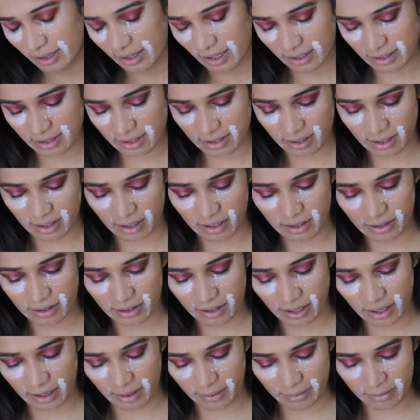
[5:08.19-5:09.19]
That's the color
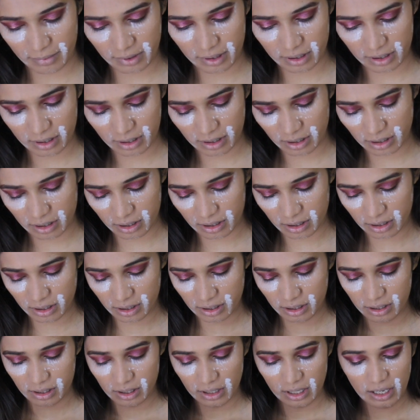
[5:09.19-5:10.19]
name.
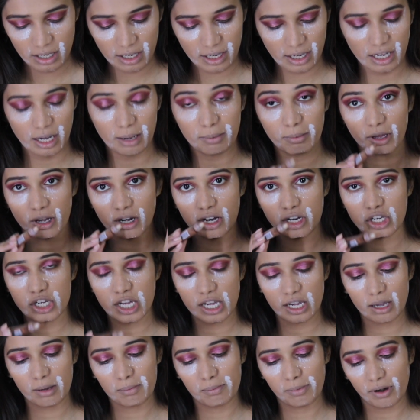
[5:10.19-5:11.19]
And I'm gonna
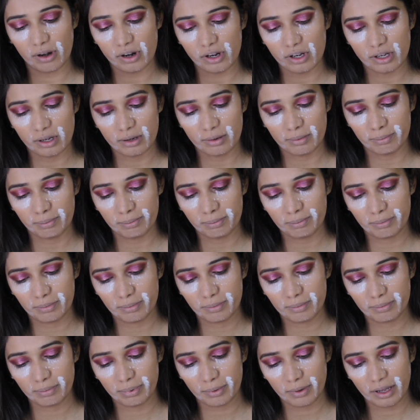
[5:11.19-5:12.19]
take a brush
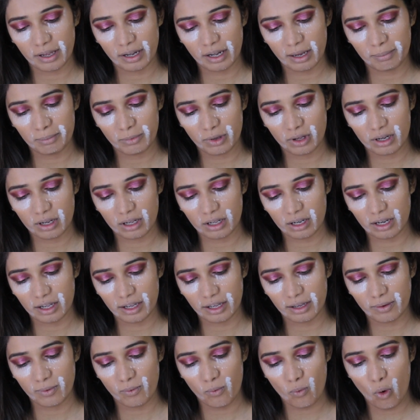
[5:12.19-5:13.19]
and I'm gonna
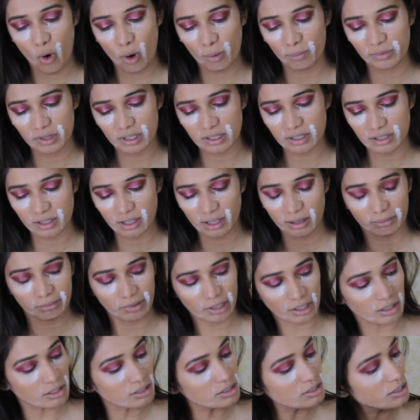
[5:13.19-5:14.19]
like warm this thing
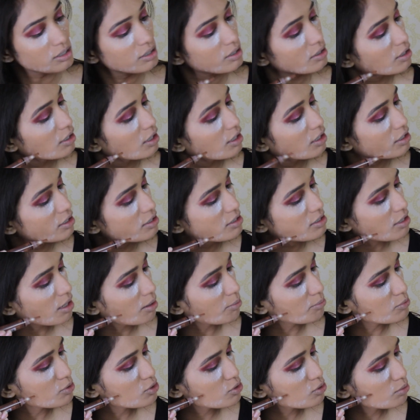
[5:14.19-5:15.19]
because it's
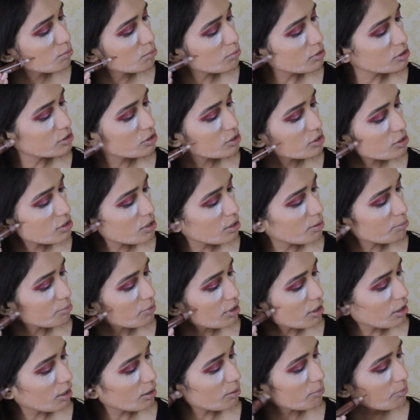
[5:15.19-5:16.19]
come too much
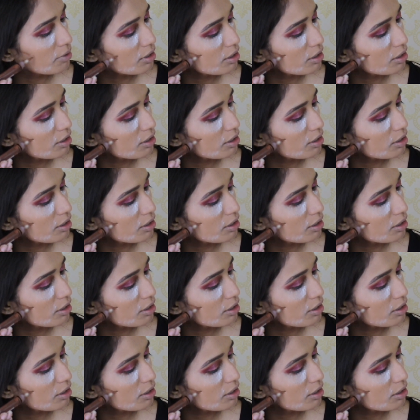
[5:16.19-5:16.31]
sometimes.